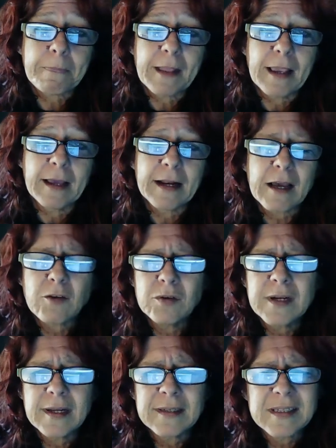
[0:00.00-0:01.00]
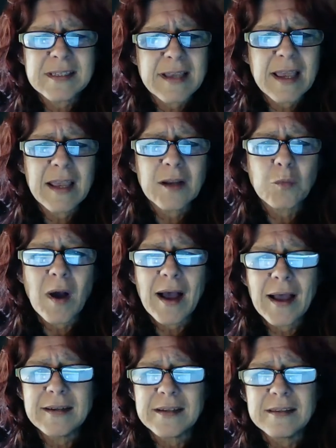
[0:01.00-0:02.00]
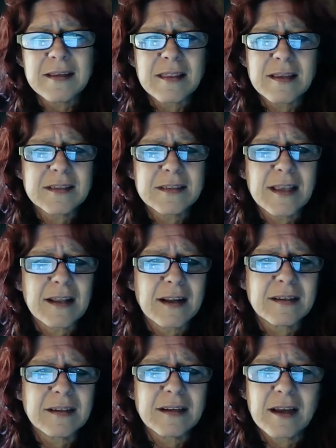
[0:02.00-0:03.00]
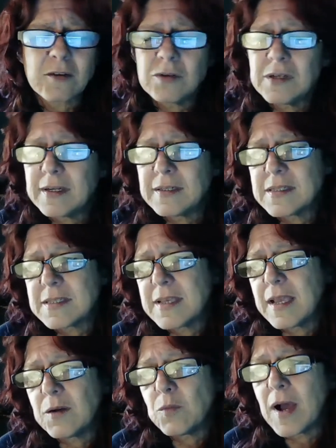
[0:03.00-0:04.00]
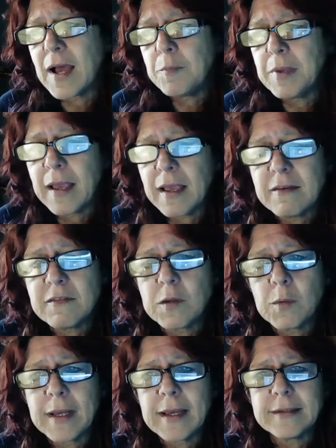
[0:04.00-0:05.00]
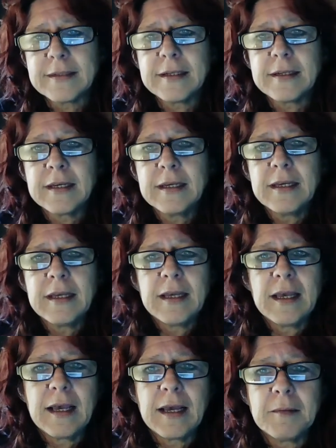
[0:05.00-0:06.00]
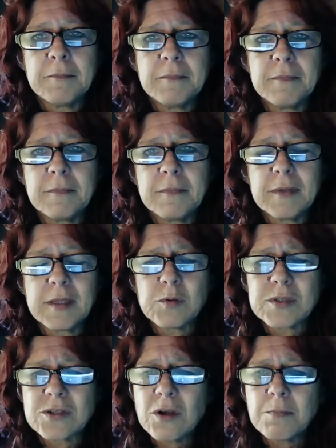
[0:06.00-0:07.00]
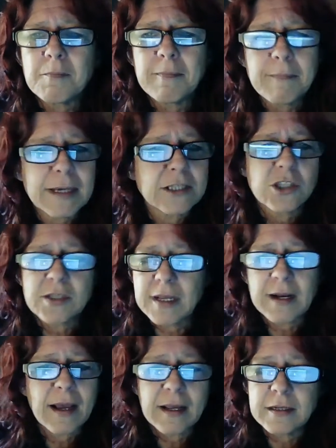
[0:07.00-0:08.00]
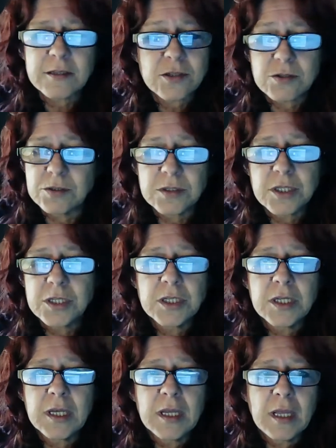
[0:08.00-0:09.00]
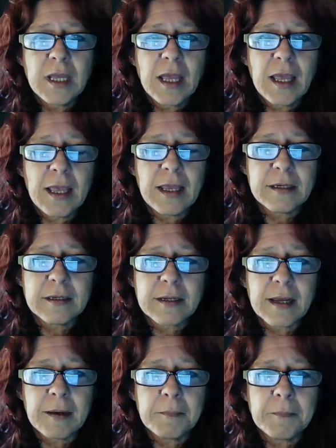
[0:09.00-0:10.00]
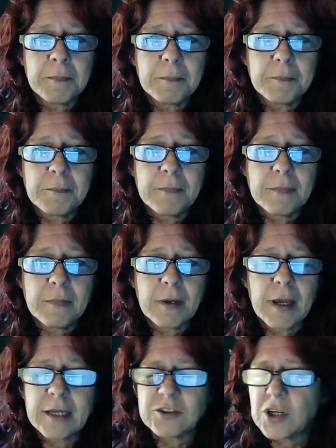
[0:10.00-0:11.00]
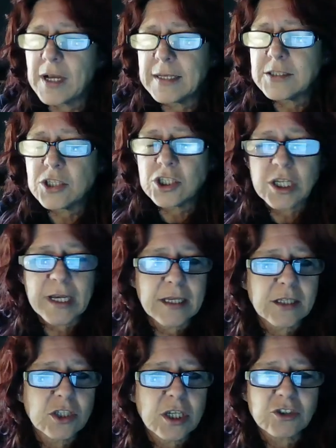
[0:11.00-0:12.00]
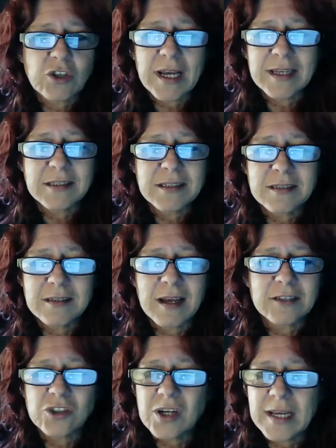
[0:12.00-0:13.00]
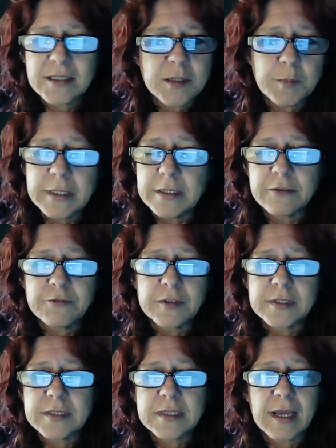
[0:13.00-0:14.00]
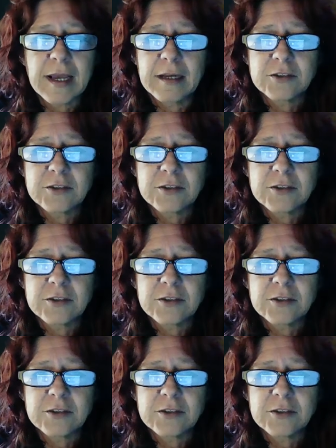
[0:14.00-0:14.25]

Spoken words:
And I couldn't understand why I did the things that I did. I couldn't understand why I behaved the way I did. There was not much that I understood. And I tried to change. I tried to be different. I